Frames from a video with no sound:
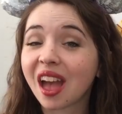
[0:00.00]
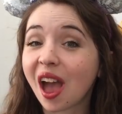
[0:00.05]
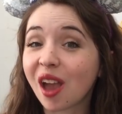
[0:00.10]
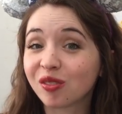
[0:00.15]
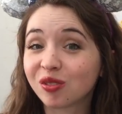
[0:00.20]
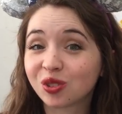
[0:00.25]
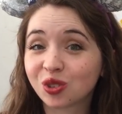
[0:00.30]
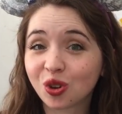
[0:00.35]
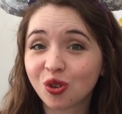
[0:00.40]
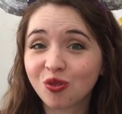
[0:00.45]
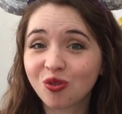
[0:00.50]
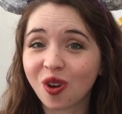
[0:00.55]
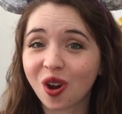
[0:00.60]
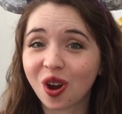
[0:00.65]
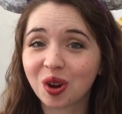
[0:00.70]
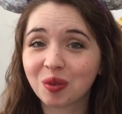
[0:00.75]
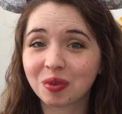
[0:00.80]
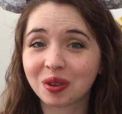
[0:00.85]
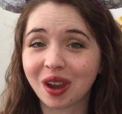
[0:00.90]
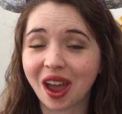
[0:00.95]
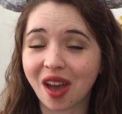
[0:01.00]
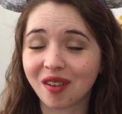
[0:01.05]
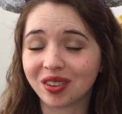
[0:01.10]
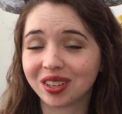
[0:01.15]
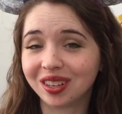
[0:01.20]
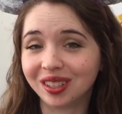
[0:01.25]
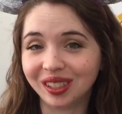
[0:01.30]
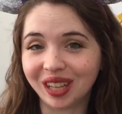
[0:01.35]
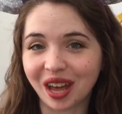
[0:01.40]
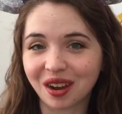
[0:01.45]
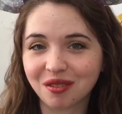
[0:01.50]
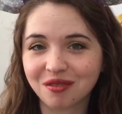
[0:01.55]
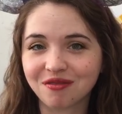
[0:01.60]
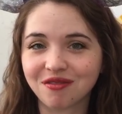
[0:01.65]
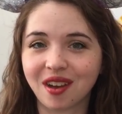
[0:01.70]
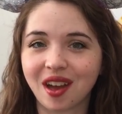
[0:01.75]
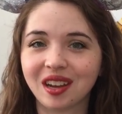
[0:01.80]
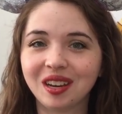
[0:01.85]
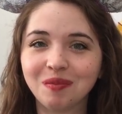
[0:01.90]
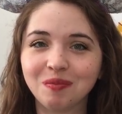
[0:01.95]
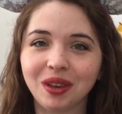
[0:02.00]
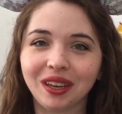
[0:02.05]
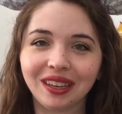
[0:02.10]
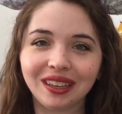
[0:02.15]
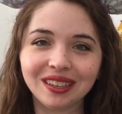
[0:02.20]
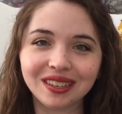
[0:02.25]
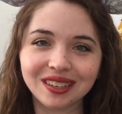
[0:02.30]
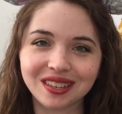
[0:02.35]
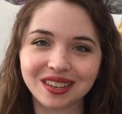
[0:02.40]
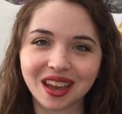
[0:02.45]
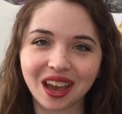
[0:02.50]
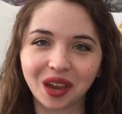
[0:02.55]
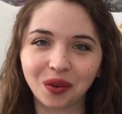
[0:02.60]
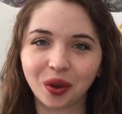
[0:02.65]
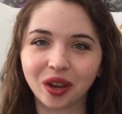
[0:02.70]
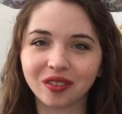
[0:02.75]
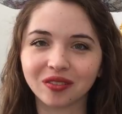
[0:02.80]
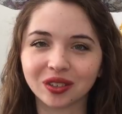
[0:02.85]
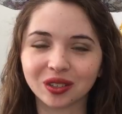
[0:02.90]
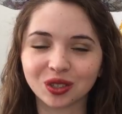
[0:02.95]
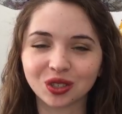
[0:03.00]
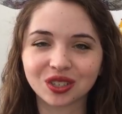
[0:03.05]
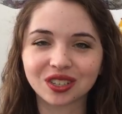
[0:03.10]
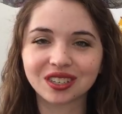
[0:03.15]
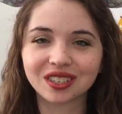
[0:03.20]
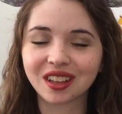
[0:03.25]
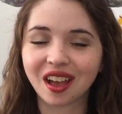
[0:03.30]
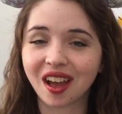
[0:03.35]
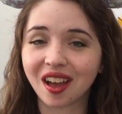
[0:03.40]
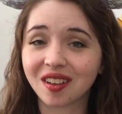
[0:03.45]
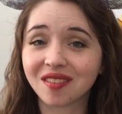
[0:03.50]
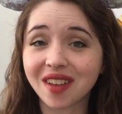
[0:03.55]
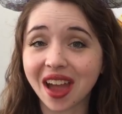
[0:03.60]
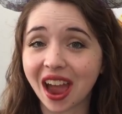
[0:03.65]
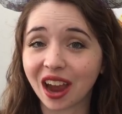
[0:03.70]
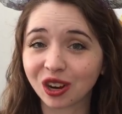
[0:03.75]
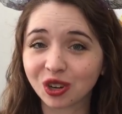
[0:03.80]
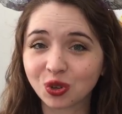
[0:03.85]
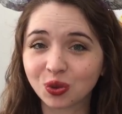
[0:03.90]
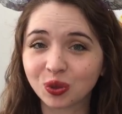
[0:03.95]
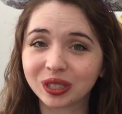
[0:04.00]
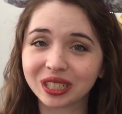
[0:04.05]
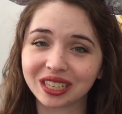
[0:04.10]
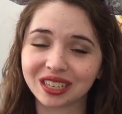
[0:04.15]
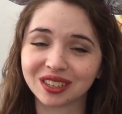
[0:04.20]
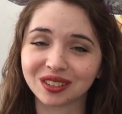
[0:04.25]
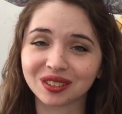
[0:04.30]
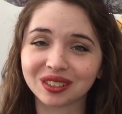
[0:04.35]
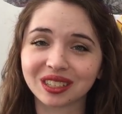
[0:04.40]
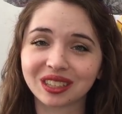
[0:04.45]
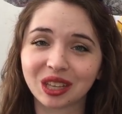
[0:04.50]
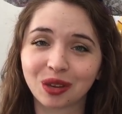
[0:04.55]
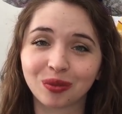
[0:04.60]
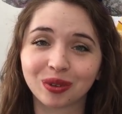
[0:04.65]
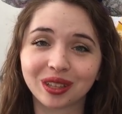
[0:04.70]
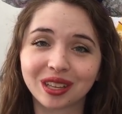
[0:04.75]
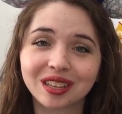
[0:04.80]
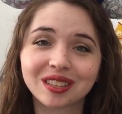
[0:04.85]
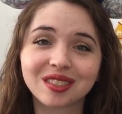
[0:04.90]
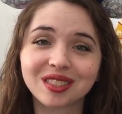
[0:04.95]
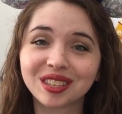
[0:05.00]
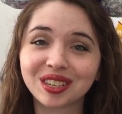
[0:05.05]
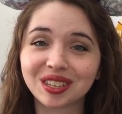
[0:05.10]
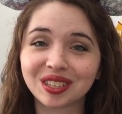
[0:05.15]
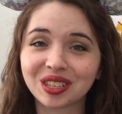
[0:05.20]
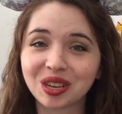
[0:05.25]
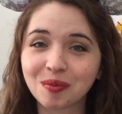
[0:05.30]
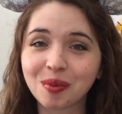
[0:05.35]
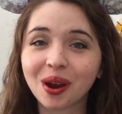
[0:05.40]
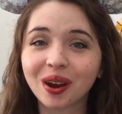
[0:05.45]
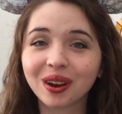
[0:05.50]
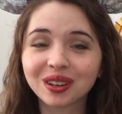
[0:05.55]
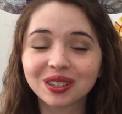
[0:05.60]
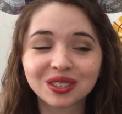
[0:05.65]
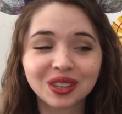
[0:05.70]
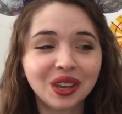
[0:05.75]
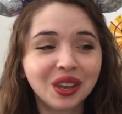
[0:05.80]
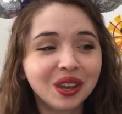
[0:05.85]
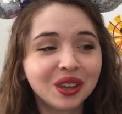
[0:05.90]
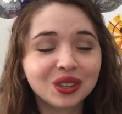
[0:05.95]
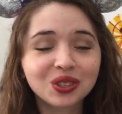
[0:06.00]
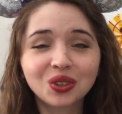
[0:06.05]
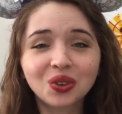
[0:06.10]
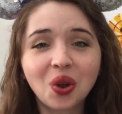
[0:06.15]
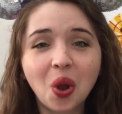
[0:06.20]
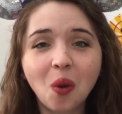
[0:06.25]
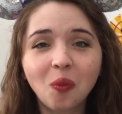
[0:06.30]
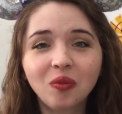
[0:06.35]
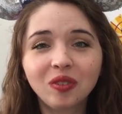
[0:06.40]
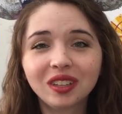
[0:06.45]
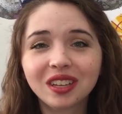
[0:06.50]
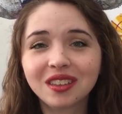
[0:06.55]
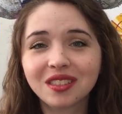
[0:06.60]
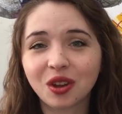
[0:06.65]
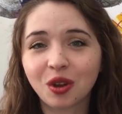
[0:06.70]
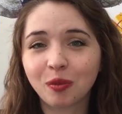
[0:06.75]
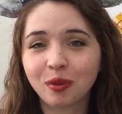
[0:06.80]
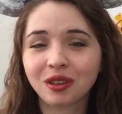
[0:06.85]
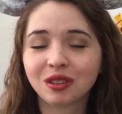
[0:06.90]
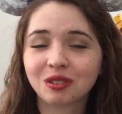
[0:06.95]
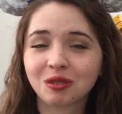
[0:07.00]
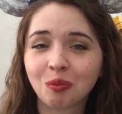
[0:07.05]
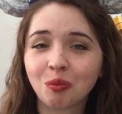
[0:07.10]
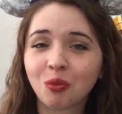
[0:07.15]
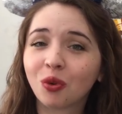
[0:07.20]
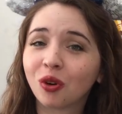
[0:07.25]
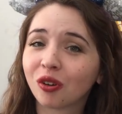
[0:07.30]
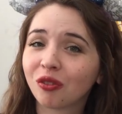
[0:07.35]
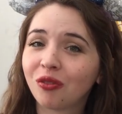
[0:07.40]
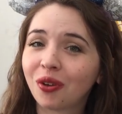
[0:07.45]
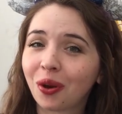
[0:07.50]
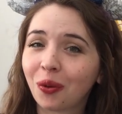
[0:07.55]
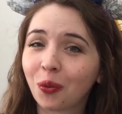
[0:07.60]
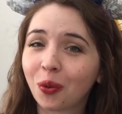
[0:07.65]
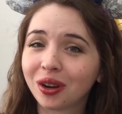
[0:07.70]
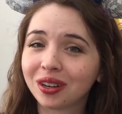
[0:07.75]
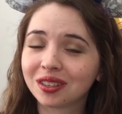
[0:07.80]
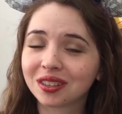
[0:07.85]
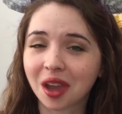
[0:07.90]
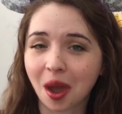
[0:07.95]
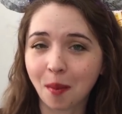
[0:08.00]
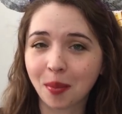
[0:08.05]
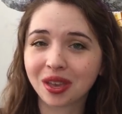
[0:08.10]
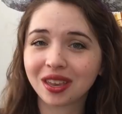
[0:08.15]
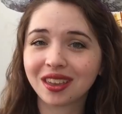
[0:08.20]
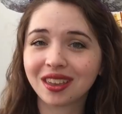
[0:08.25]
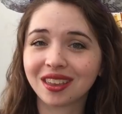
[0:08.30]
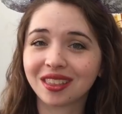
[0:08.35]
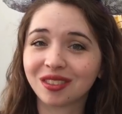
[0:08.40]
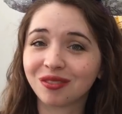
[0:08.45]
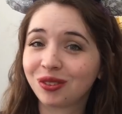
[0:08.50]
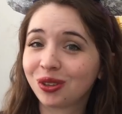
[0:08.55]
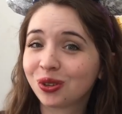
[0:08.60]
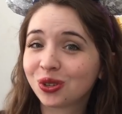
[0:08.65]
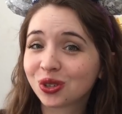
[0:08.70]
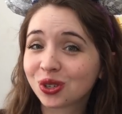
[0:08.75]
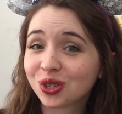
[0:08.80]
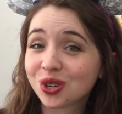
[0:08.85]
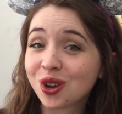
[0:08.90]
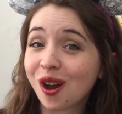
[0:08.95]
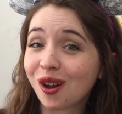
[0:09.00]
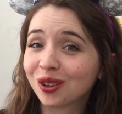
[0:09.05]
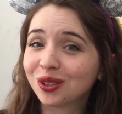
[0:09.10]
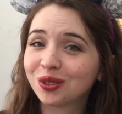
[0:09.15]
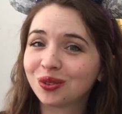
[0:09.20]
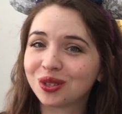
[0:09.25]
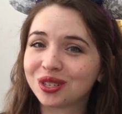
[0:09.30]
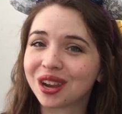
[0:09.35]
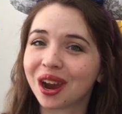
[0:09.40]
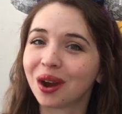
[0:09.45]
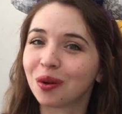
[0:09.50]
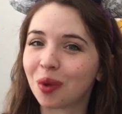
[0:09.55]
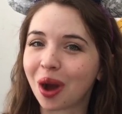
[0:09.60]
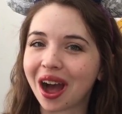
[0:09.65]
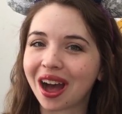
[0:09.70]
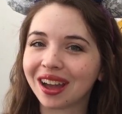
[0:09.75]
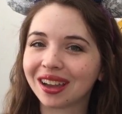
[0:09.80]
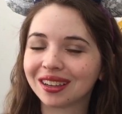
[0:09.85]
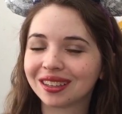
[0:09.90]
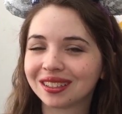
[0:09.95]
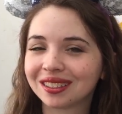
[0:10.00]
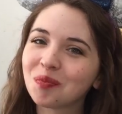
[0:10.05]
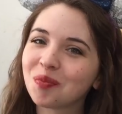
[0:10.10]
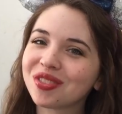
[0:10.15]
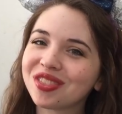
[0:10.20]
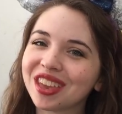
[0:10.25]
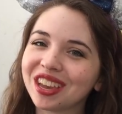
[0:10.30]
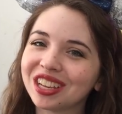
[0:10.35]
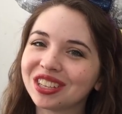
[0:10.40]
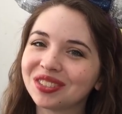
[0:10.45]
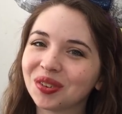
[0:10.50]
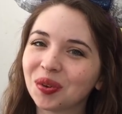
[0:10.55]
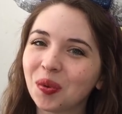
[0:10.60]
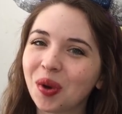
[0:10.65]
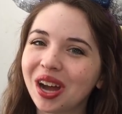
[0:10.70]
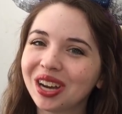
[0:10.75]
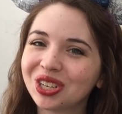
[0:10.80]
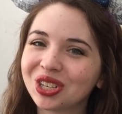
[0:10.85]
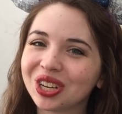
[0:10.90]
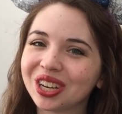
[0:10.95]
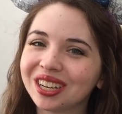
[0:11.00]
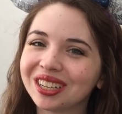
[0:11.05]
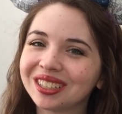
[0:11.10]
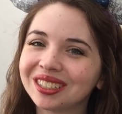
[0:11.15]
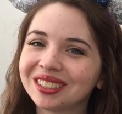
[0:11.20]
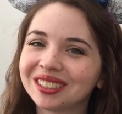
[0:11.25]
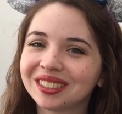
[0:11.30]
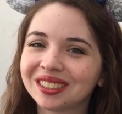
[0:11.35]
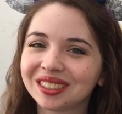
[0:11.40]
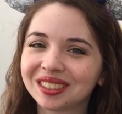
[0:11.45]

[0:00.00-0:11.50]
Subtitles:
I've so far been having a lot of fun making DIY versions of actual ears that they release in the Disney parks, so hopefully there'll be some more fun ones coming in the future to also DIY. But thanks for watching!